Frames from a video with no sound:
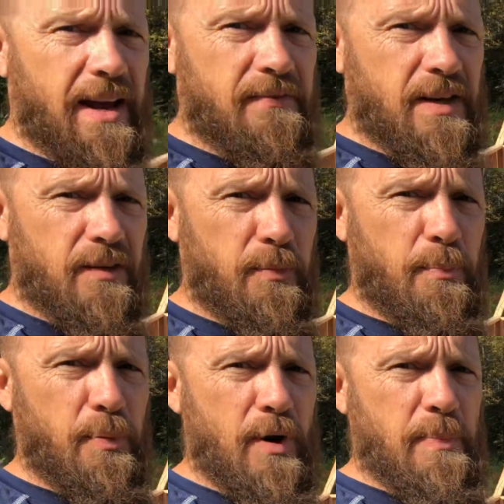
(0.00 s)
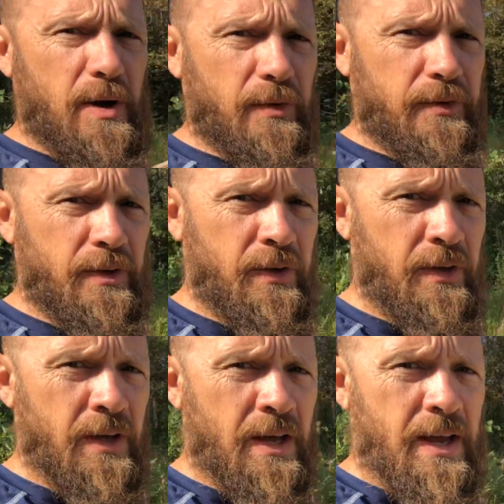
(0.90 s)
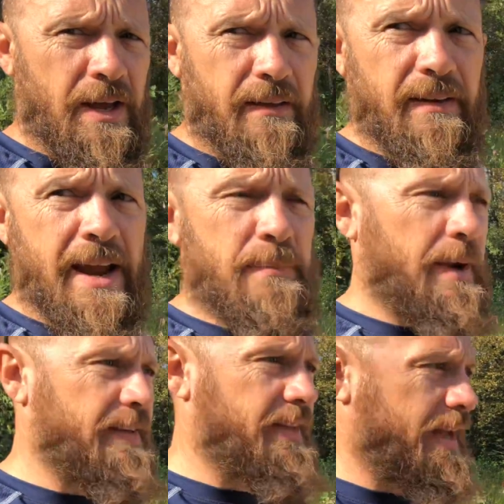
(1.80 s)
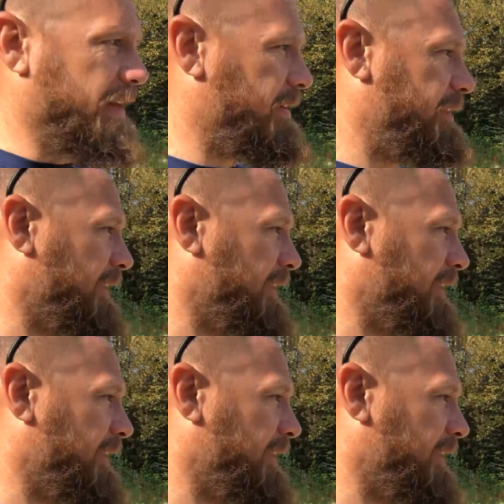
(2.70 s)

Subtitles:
have these pre-built 8x10